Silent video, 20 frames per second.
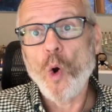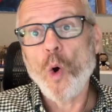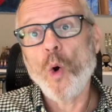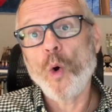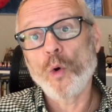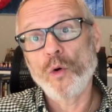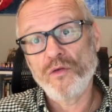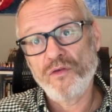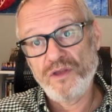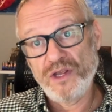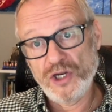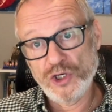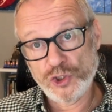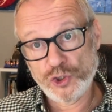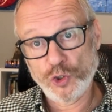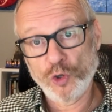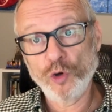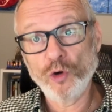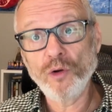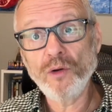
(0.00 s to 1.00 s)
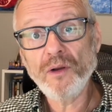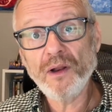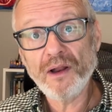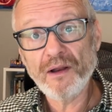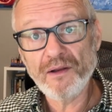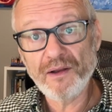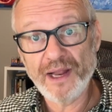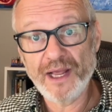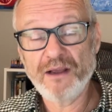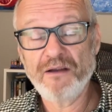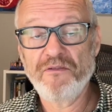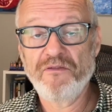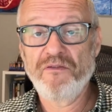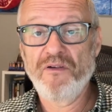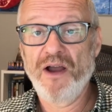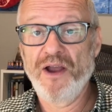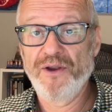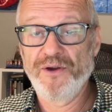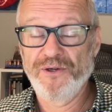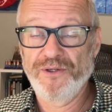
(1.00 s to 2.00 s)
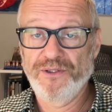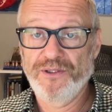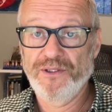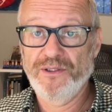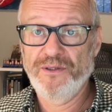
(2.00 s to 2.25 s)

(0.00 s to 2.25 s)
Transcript: or the eternal lake of fire.